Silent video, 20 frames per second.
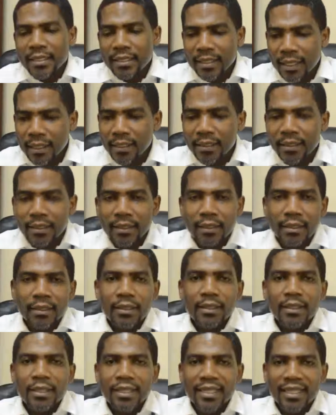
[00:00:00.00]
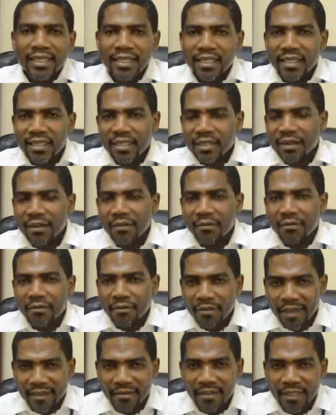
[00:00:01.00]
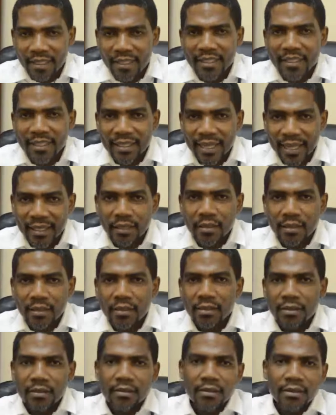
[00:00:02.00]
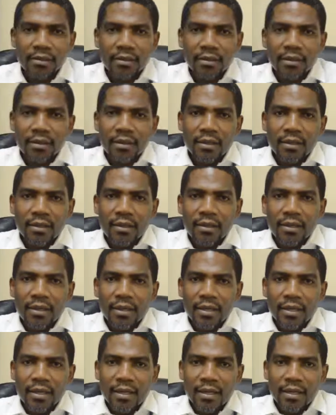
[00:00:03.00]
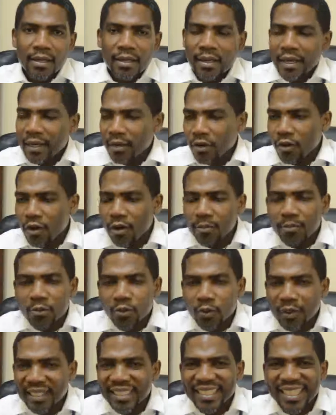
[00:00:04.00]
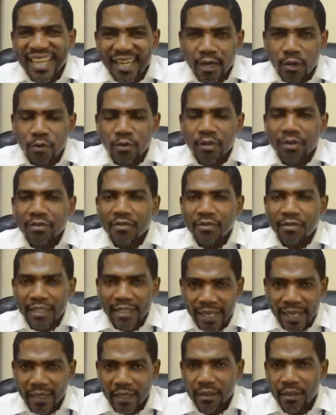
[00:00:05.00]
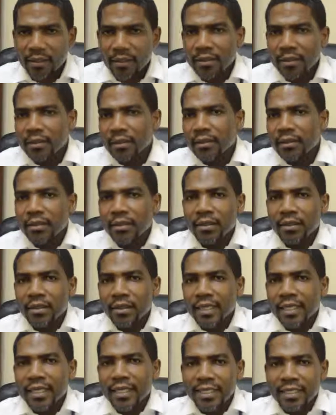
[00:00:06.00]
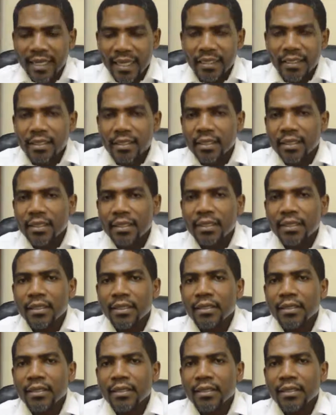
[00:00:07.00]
Secondly, it is very intense. It can go up to a 10 out of 10 in intensity.